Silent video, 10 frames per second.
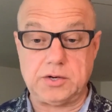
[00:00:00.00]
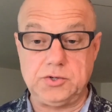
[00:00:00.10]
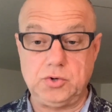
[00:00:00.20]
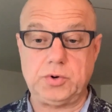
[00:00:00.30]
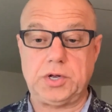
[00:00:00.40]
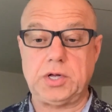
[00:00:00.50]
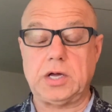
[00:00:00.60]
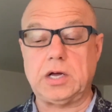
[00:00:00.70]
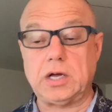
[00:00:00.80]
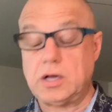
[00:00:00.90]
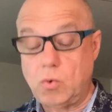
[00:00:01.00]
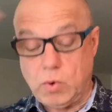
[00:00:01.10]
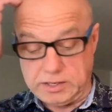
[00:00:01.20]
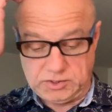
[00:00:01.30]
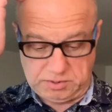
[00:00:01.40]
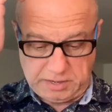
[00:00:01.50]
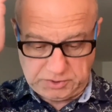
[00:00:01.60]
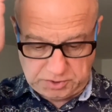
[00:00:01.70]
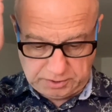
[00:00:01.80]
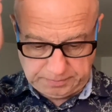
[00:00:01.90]
during one
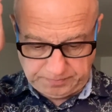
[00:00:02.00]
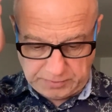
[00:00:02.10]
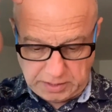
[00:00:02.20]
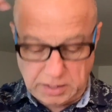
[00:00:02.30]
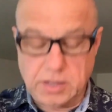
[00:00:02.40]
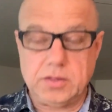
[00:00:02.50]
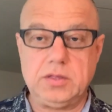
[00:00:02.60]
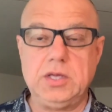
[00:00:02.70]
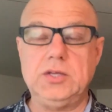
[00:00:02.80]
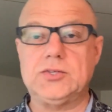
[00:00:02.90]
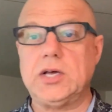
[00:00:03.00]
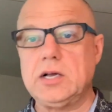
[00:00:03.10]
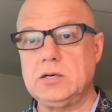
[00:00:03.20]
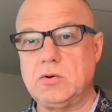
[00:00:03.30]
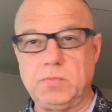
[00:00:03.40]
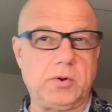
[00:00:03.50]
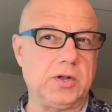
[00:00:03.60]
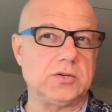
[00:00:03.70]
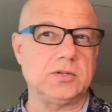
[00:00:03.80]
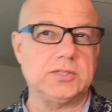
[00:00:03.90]
semester. The second
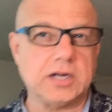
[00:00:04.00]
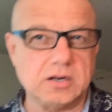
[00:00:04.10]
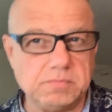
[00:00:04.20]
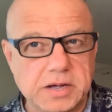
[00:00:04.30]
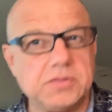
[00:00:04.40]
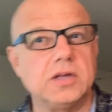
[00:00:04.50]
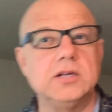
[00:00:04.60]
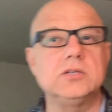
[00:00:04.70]
component, or the second method